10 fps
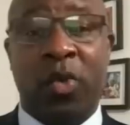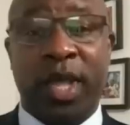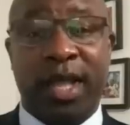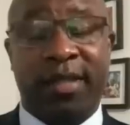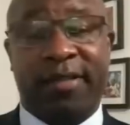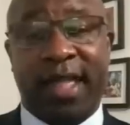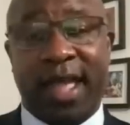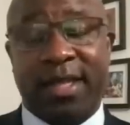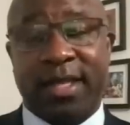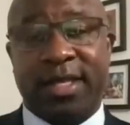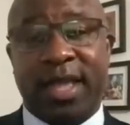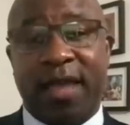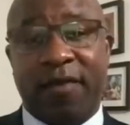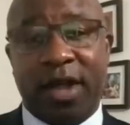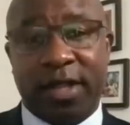We understand to
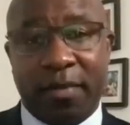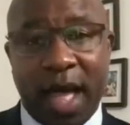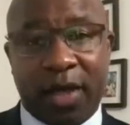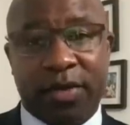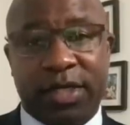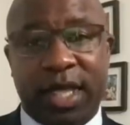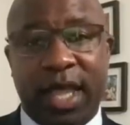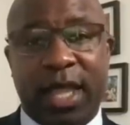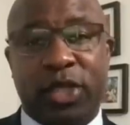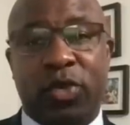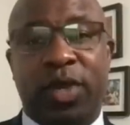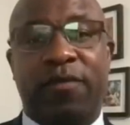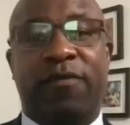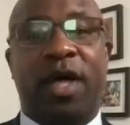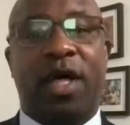save our democracy and to
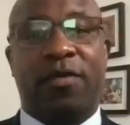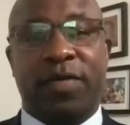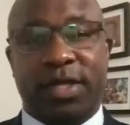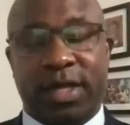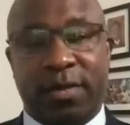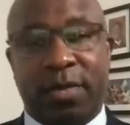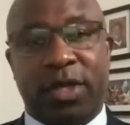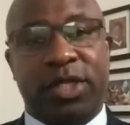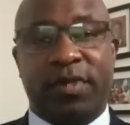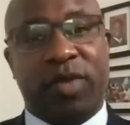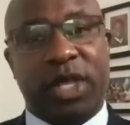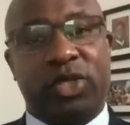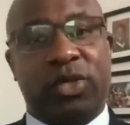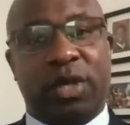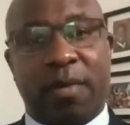evolve into the
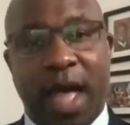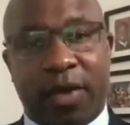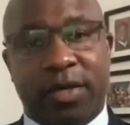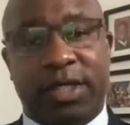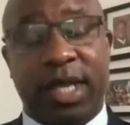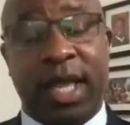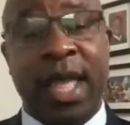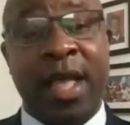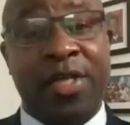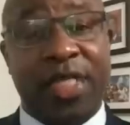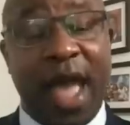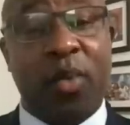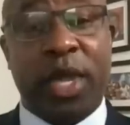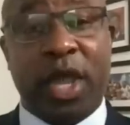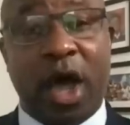multiracial democracy
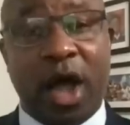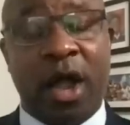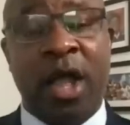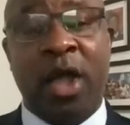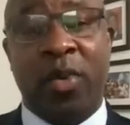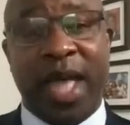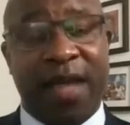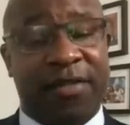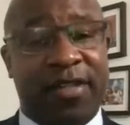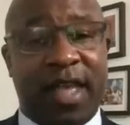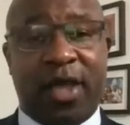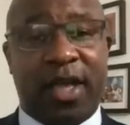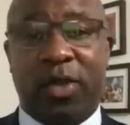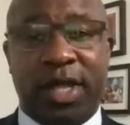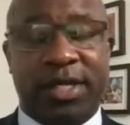that we are, we have to take
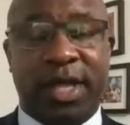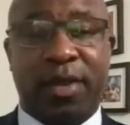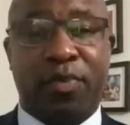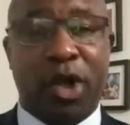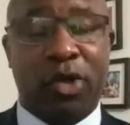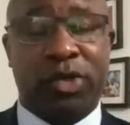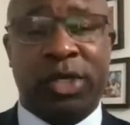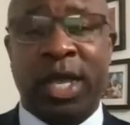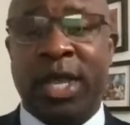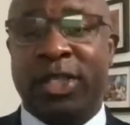a holistic approach.